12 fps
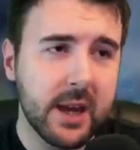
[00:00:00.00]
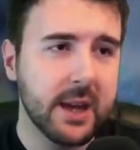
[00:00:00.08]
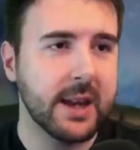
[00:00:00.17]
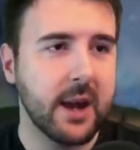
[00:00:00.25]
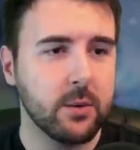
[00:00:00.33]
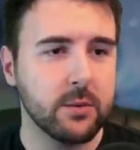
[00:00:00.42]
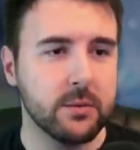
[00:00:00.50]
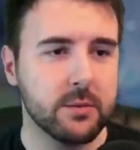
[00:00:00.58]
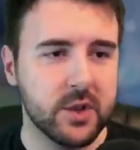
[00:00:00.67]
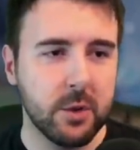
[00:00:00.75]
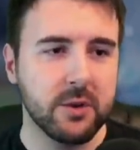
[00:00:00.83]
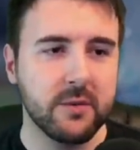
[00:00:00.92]
Now
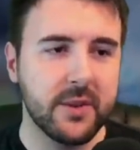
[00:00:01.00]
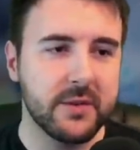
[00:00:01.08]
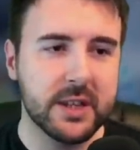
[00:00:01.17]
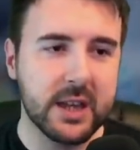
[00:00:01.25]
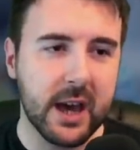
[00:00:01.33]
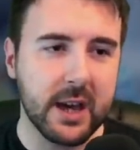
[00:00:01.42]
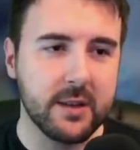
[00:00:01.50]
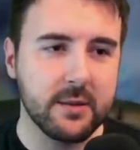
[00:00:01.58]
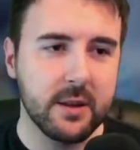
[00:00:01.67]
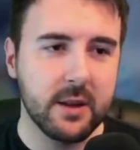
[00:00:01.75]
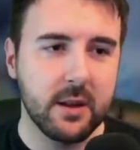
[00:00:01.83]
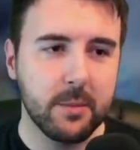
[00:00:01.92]
250k
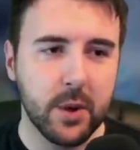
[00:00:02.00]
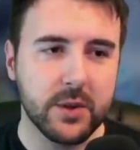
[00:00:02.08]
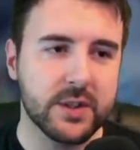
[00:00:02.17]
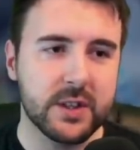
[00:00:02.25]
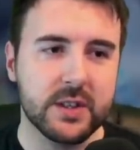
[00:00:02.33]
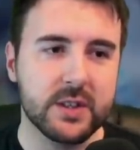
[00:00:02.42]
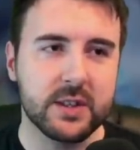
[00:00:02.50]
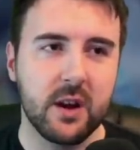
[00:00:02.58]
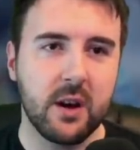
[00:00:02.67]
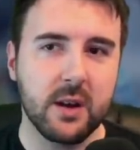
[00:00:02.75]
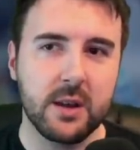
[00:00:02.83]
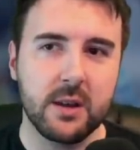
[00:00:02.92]
puts this
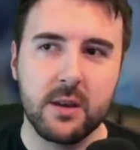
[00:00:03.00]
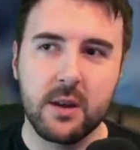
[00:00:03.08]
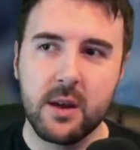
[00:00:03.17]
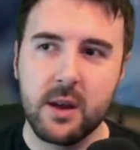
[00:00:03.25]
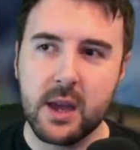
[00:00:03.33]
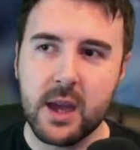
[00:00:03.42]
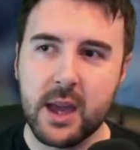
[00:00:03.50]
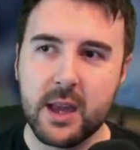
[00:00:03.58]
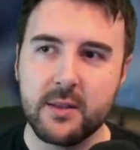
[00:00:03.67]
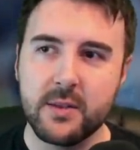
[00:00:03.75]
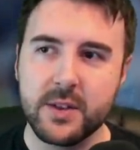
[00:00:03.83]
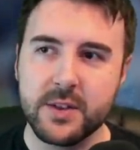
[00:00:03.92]
guy
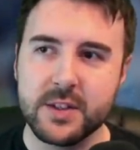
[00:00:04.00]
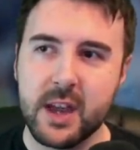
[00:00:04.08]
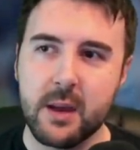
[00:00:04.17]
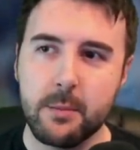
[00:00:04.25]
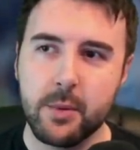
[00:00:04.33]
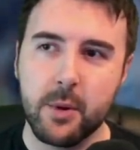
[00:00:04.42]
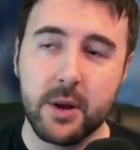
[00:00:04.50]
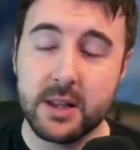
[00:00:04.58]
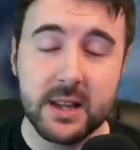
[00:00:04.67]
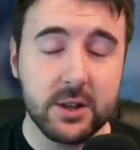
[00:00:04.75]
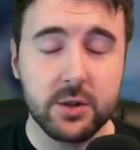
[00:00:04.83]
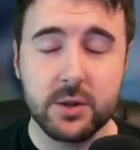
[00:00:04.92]
in the same
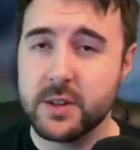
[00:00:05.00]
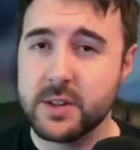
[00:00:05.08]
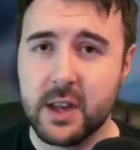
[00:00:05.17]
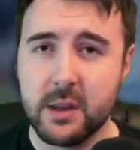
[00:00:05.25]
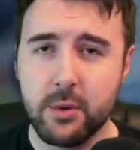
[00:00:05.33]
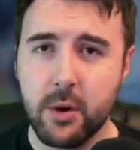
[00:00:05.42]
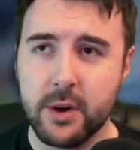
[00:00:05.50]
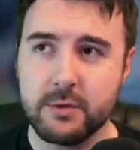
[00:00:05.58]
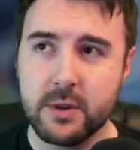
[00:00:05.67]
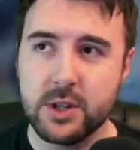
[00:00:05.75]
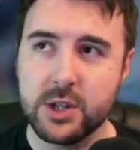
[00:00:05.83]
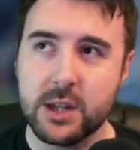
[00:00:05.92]
literally the same price
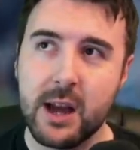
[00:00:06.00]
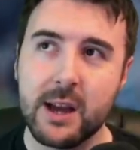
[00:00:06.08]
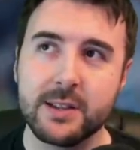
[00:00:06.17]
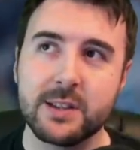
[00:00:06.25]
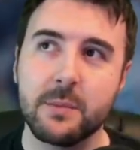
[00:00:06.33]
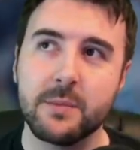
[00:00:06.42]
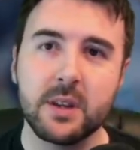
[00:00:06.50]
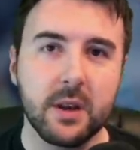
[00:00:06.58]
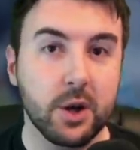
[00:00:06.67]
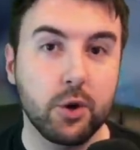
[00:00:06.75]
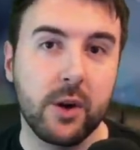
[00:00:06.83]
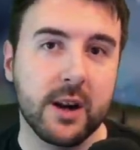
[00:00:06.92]
region as something
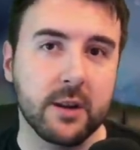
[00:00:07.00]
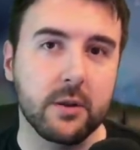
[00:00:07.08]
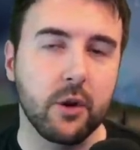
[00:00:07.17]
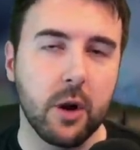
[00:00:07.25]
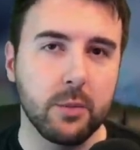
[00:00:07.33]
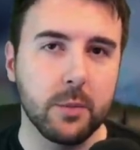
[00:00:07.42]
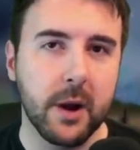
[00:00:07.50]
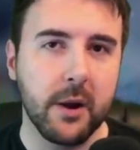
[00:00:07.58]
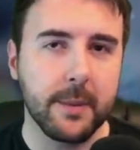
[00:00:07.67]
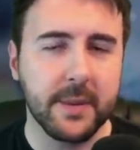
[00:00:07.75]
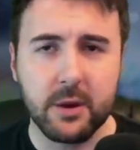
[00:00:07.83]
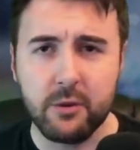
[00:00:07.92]
like Grack and
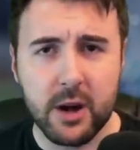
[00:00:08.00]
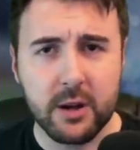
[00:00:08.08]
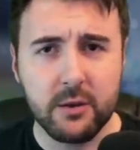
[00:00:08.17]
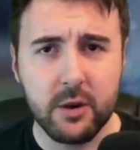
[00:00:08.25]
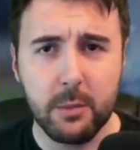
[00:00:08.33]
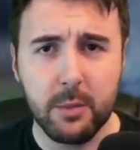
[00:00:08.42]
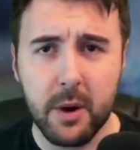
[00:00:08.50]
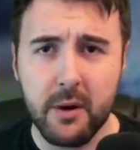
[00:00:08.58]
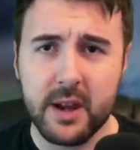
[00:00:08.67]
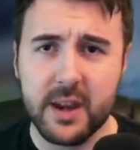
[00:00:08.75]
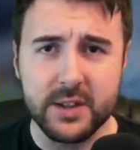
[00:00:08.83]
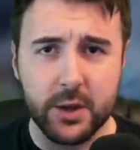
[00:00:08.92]
Crumbleberry. Now Grack and
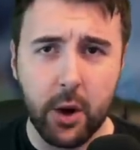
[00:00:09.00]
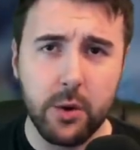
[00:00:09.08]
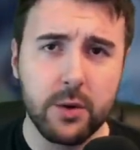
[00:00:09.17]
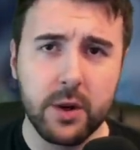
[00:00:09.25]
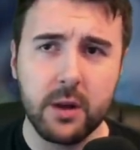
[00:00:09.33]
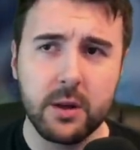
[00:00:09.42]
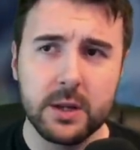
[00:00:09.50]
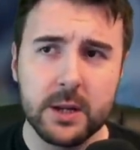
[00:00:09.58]
Crumbleberry is an ogre